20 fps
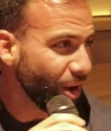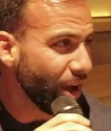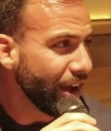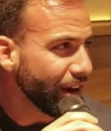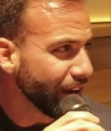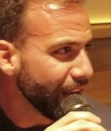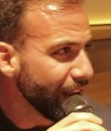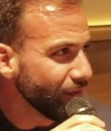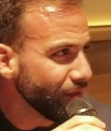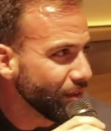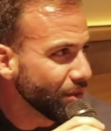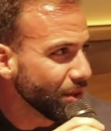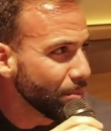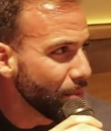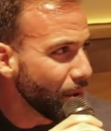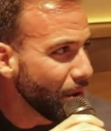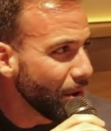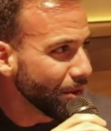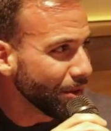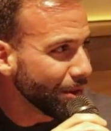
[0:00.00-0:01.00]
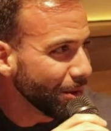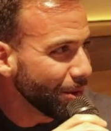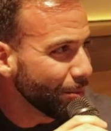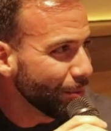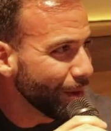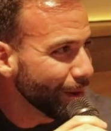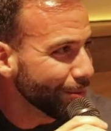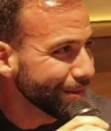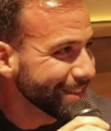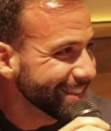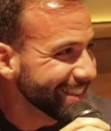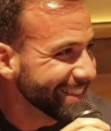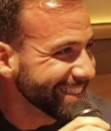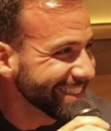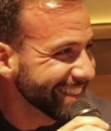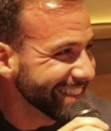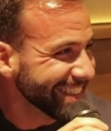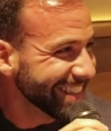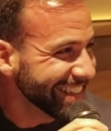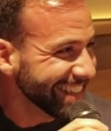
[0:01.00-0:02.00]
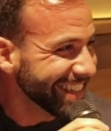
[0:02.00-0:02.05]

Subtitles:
Yeah. Oh, I can't feel the bar in the low bar position.